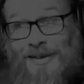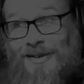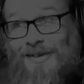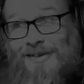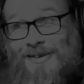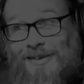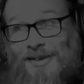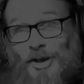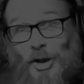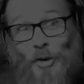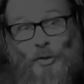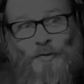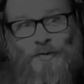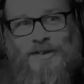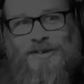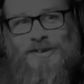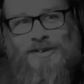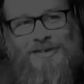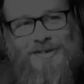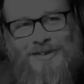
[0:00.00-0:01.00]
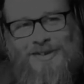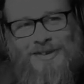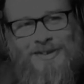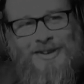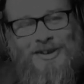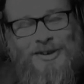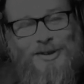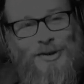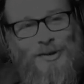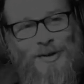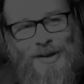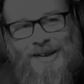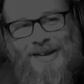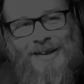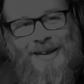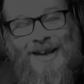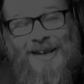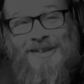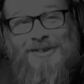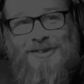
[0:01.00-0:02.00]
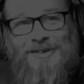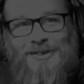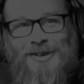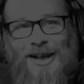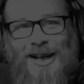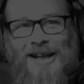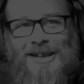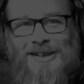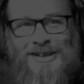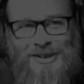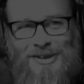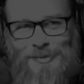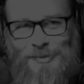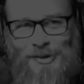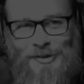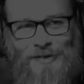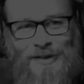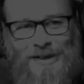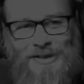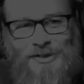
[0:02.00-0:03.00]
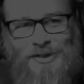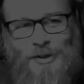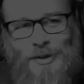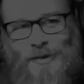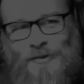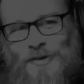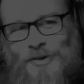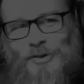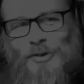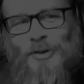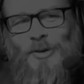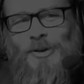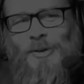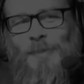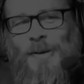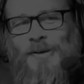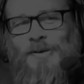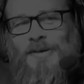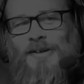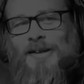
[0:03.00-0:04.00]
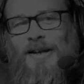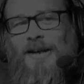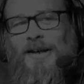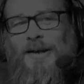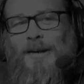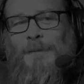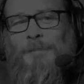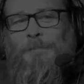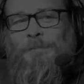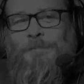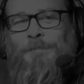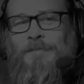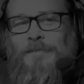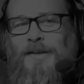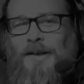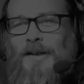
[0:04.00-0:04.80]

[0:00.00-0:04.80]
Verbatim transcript: Uh, COVID, you know, and, any number of things. So if you're talking about um,